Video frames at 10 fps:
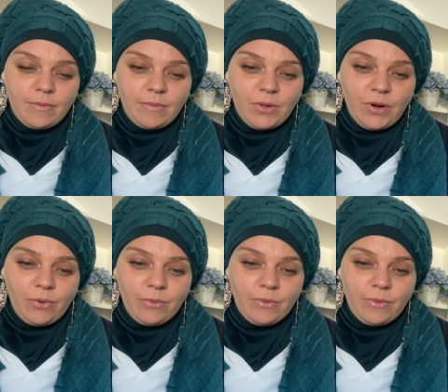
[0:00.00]
you
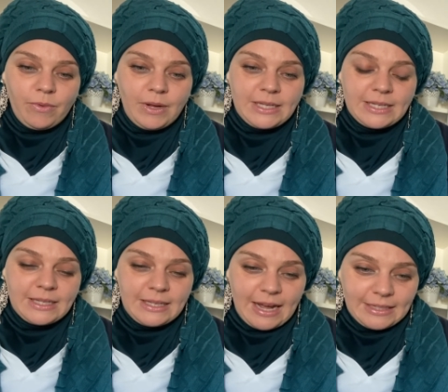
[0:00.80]
know, it's
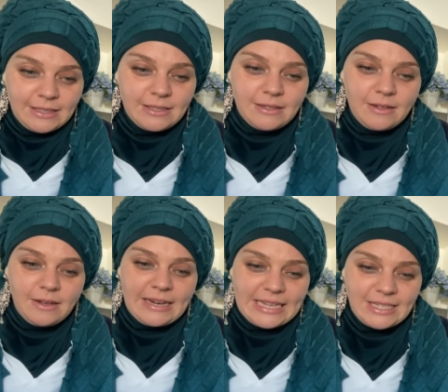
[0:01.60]
not
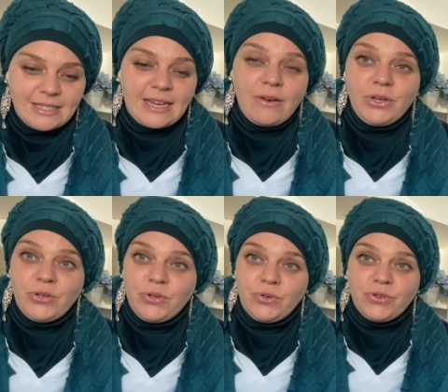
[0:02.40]
necessary
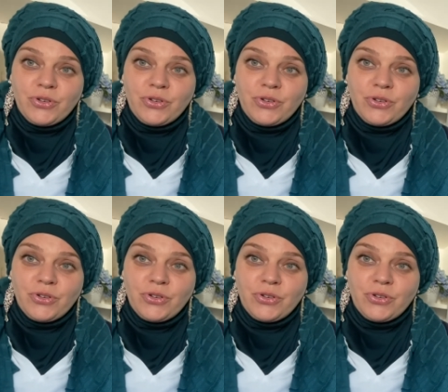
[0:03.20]
to